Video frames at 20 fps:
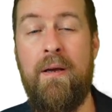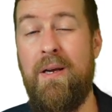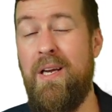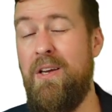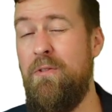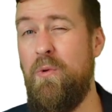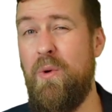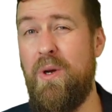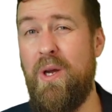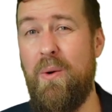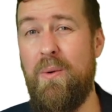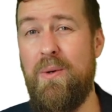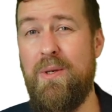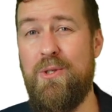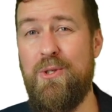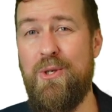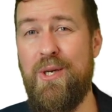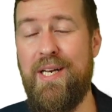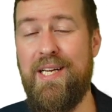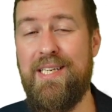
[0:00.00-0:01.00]
If we go
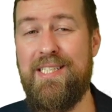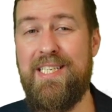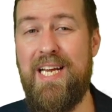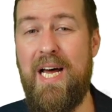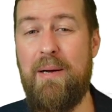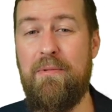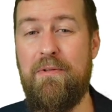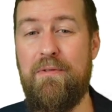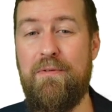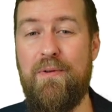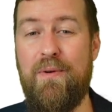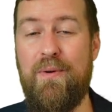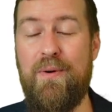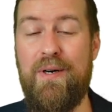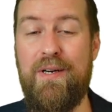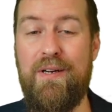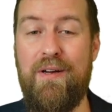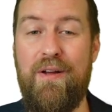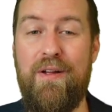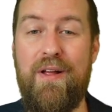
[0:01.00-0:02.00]
into an example
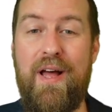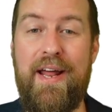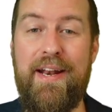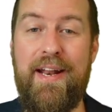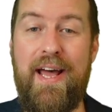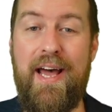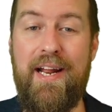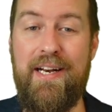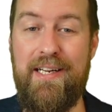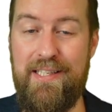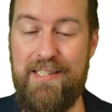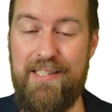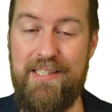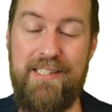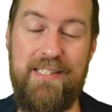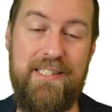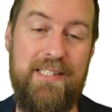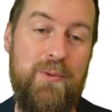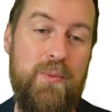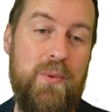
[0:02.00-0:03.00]
for an
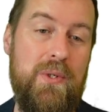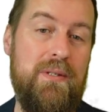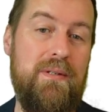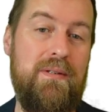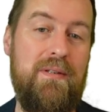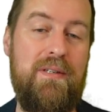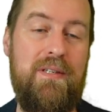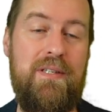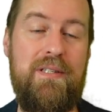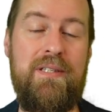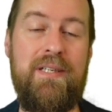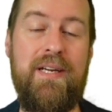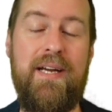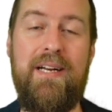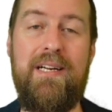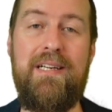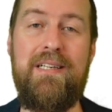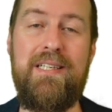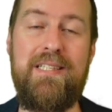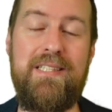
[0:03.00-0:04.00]
analyst, well,
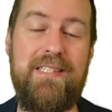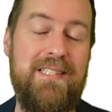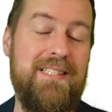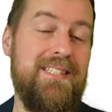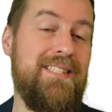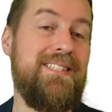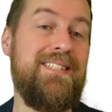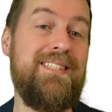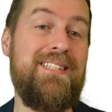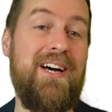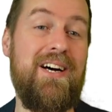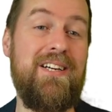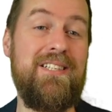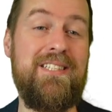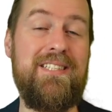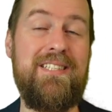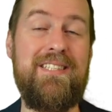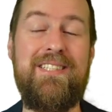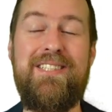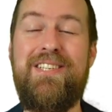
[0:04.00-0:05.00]
analysts
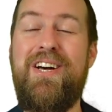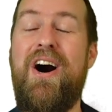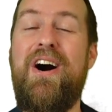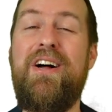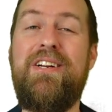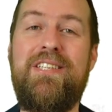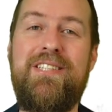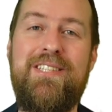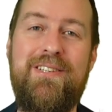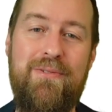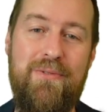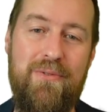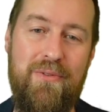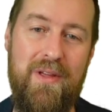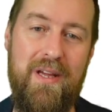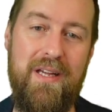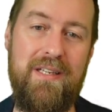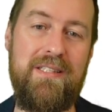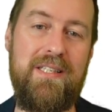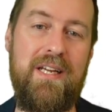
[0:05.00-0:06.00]
does tons of
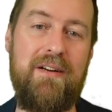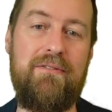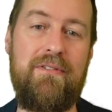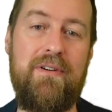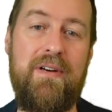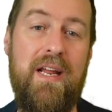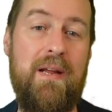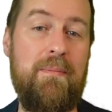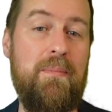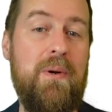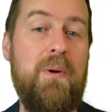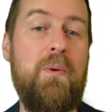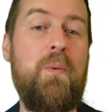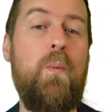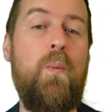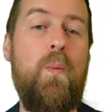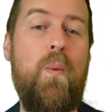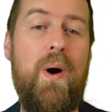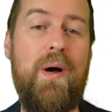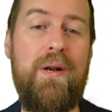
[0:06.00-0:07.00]
things every day, but
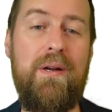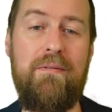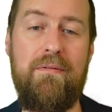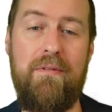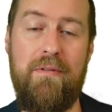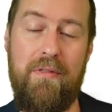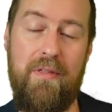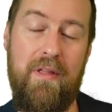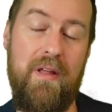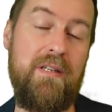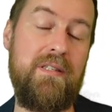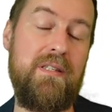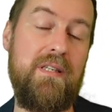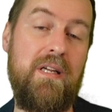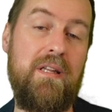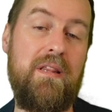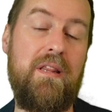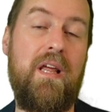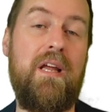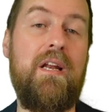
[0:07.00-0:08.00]
one of the things
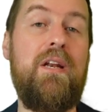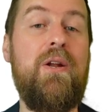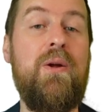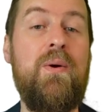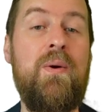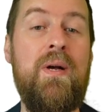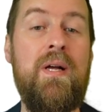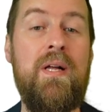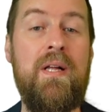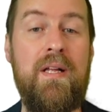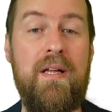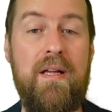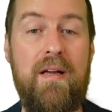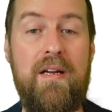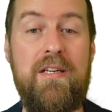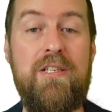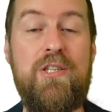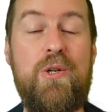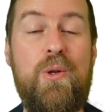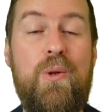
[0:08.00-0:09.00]
that they do
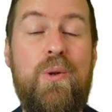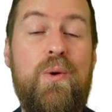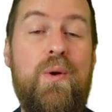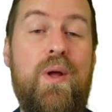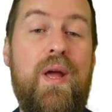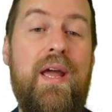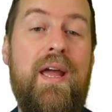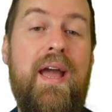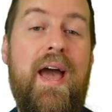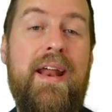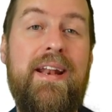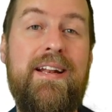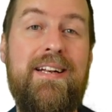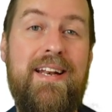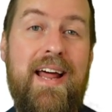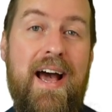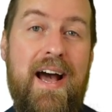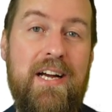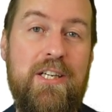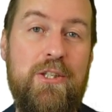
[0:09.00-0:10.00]
is looking at a
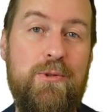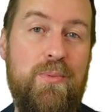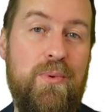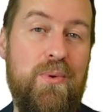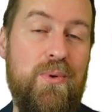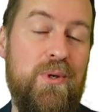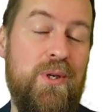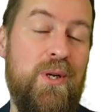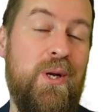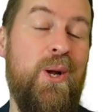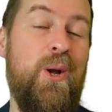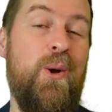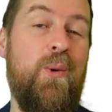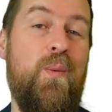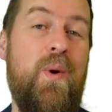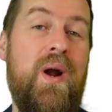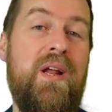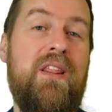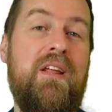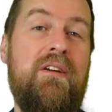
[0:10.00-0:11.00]
dashboard
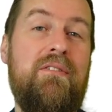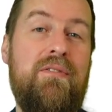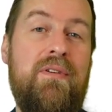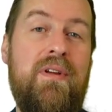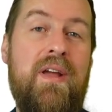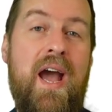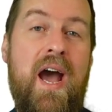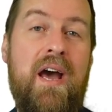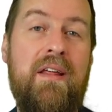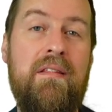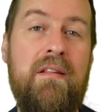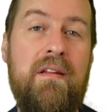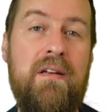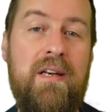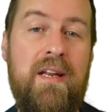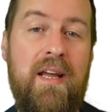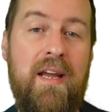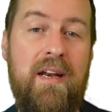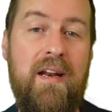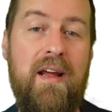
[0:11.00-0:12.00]
where they've
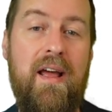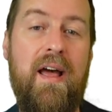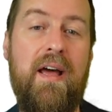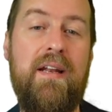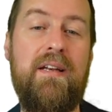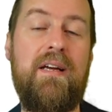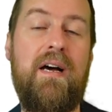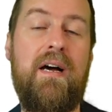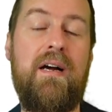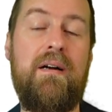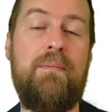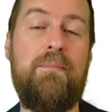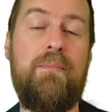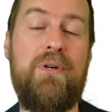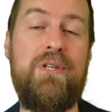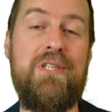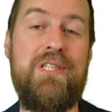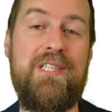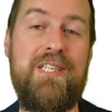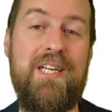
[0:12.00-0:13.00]
gathered data and are
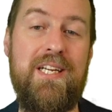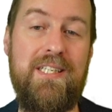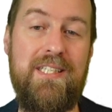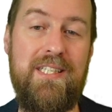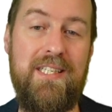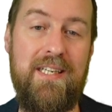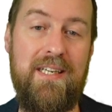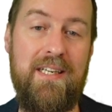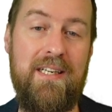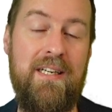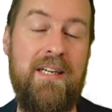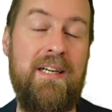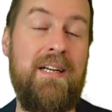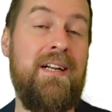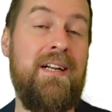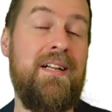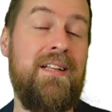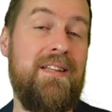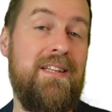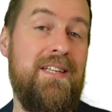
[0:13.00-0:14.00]
presenting it.
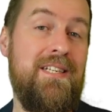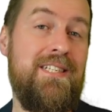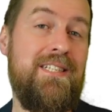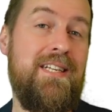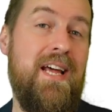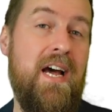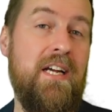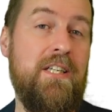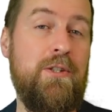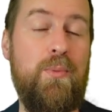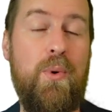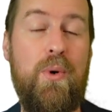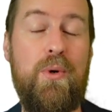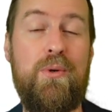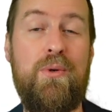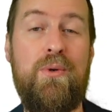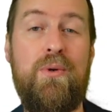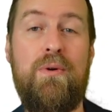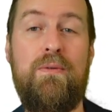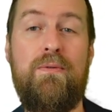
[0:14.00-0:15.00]
This
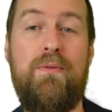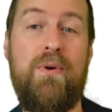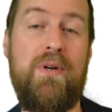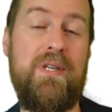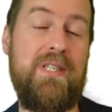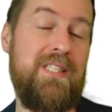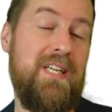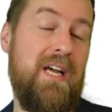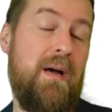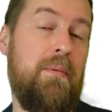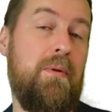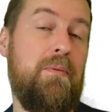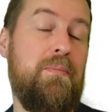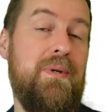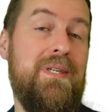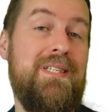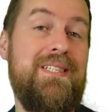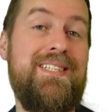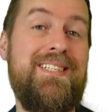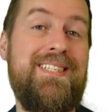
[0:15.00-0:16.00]
dashboard could, for example,
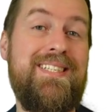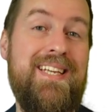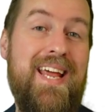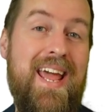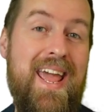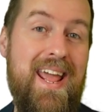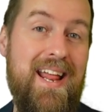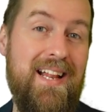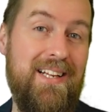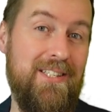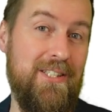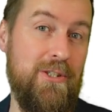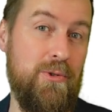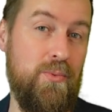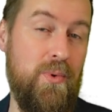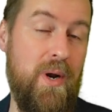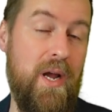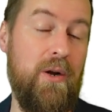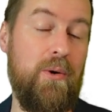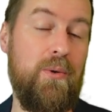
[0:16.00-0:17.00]
be sales
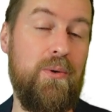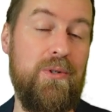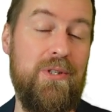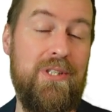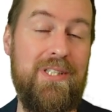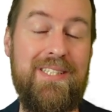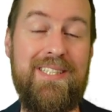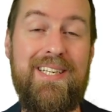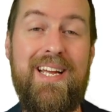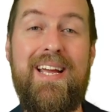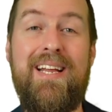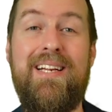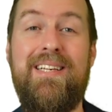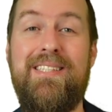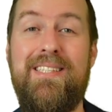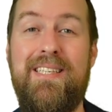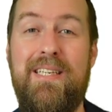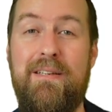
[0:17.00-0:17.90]
records, sales